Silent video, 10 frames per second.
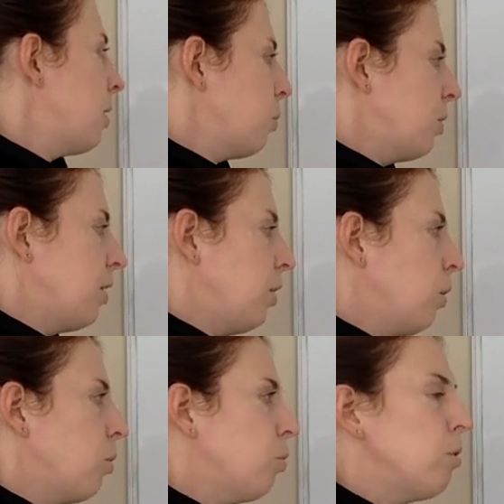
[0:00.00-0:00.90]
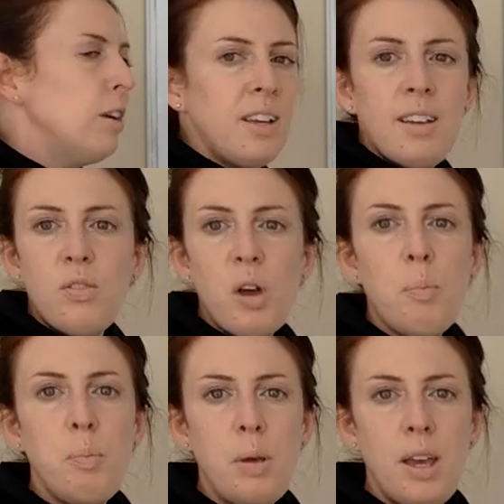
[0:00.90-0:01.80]
will really give you
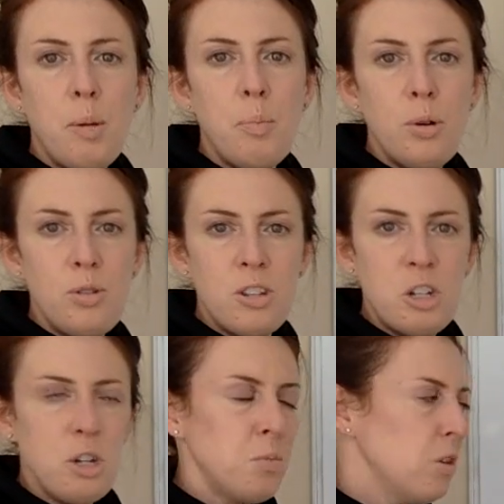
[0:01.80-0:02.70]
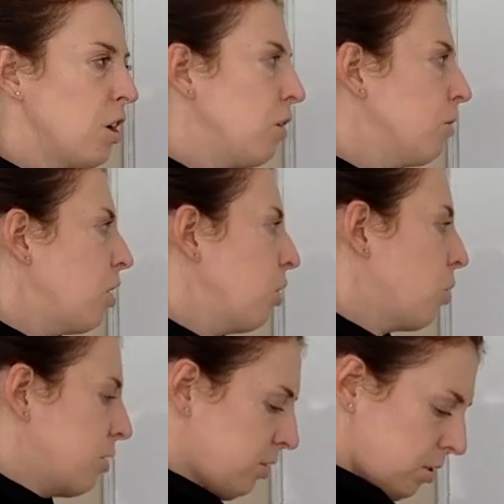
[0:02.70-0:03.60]
a big boost in terms of your overall
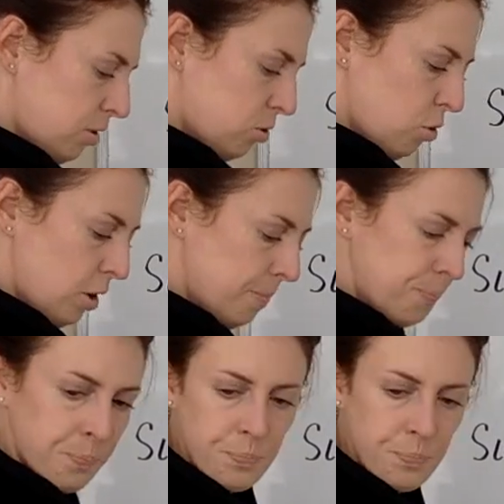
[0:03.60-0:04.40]
course score.